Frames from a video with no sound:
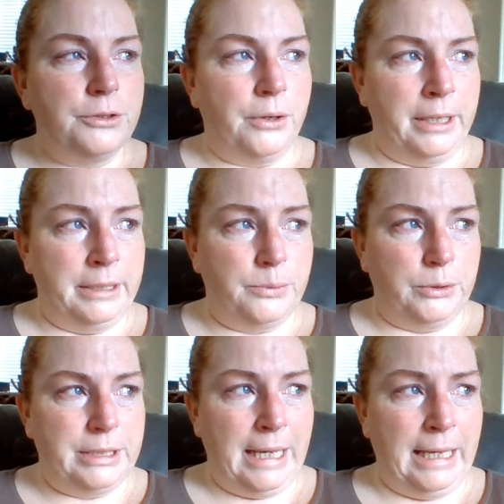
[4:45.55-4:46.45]
trying to
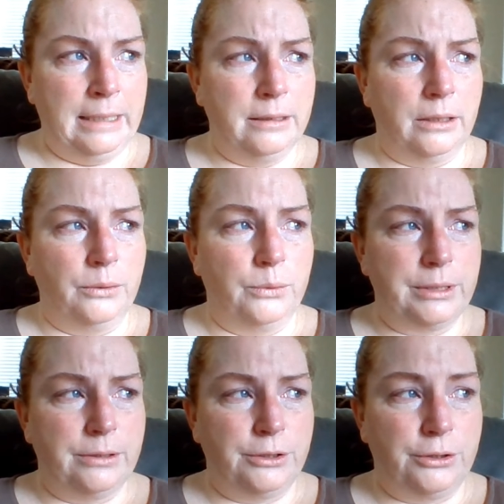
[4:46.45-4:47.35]
pretend, and I
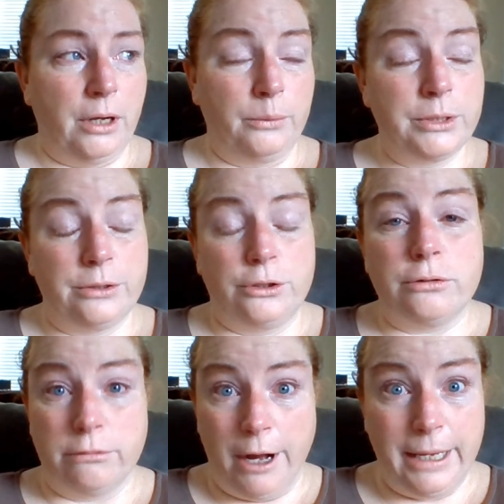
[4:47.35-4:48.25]
wasn't
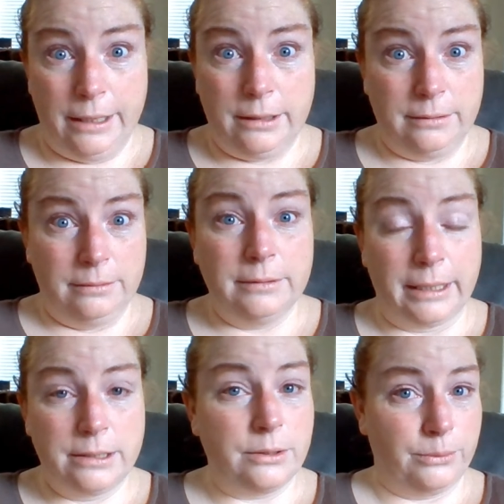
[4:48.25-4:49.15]
trying.
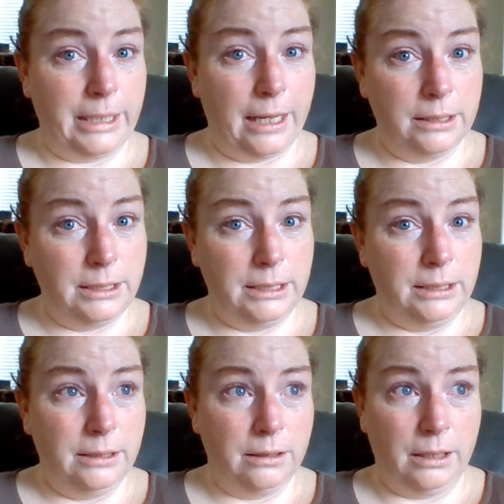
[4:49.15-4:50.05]
That's the reality.
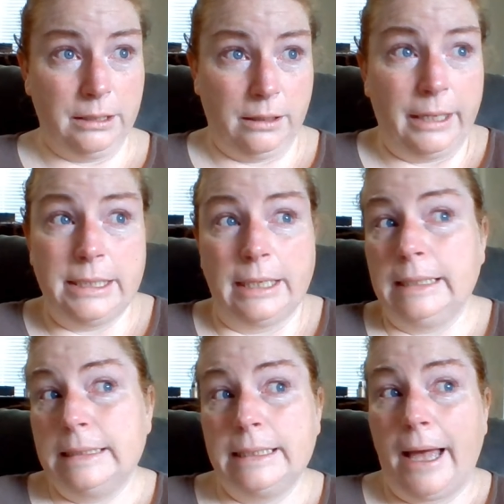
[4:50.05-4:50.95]
I
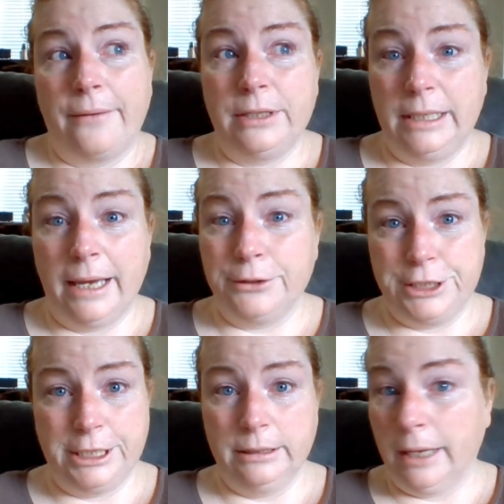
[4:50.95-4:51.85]
didn't have any
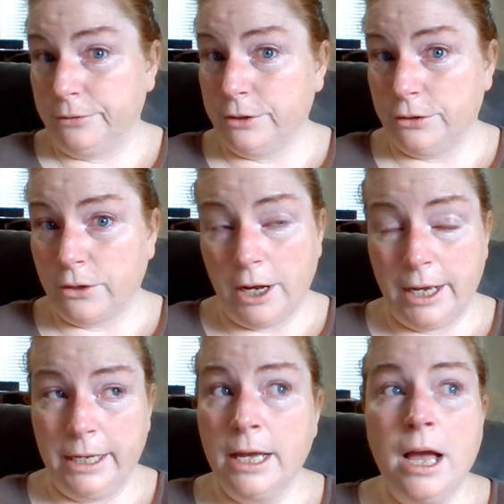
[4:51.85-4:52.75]
energy left to
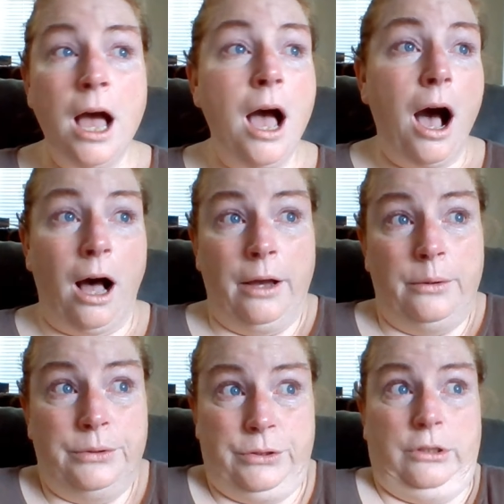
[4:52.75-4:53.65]
try.
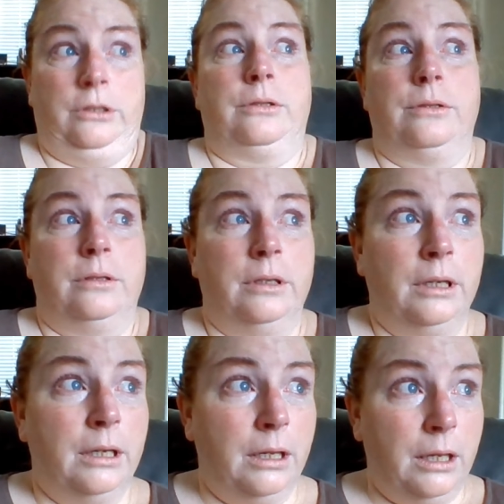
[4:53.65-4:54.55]
I was just
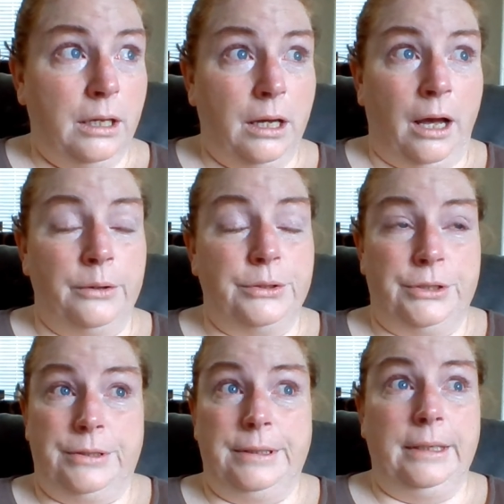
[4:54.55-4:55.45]

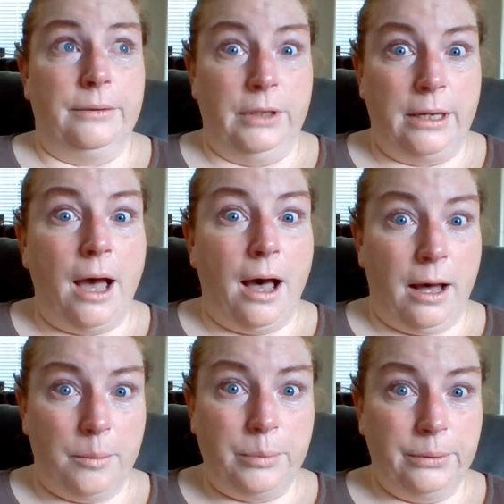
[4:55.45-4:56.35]
giving
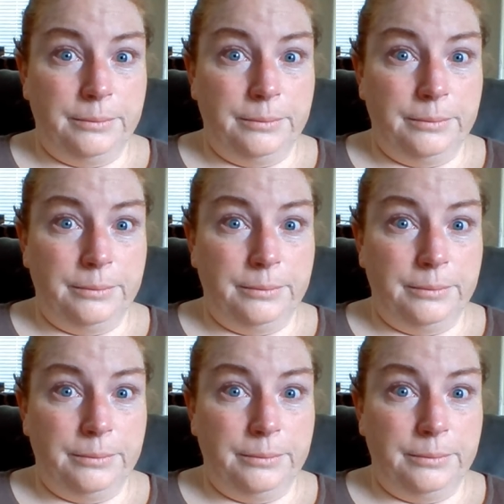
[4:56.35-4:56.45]
up.